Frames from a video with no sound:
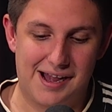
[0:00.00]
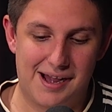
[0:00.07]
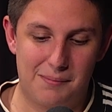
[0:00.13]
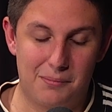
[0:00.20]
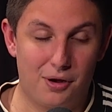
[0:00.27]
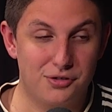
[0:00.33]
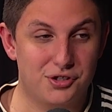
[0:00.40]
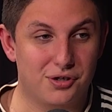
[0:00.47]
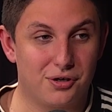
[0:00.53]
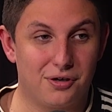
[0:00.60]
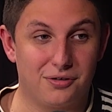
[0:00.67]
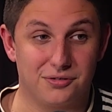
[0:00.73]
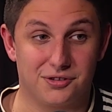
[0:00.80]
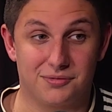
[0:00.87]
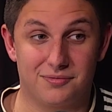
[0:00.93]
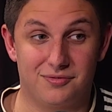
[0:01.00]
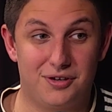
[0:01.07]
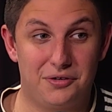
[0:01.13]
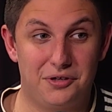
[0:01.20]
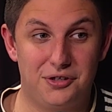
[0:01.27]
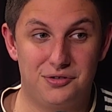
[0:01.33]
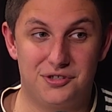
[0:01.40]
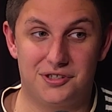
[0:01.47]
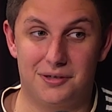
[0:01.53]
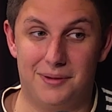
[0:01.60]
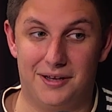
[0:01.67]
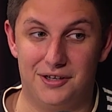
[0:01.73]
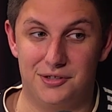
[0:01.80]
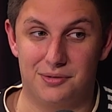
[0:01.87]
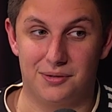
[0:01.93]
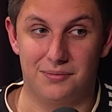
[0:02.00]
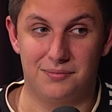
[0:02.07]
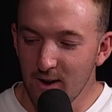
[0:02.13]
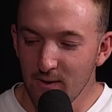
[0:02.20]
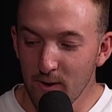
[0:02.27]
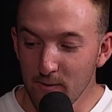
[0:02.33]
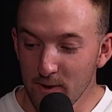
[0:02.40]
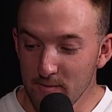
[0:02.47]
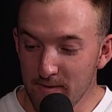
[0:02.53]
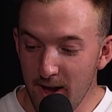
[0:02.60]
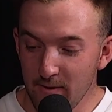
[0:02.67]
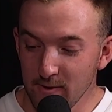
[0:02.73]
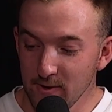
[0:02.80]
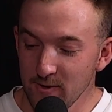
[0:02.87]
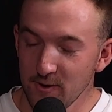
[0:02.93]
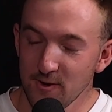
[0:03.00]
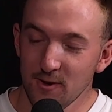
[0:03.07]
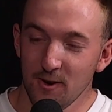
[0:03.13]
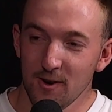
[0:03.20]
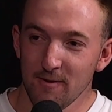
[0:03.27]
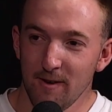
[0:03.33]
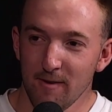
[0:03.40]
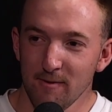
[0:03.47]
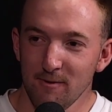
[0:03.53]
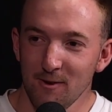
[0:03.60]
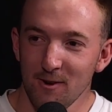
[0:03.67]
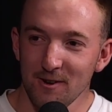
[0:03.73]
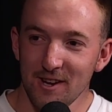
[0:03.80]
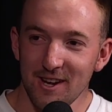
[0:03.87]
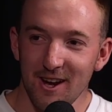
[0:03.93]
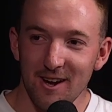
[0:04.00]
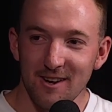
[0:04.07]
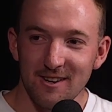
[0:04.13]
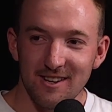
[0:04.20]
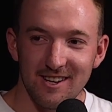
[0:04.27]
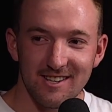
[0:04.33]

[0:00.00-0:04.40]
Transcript: Most goals. Very interested about this one. I went with the man we were just talking about before, Nico.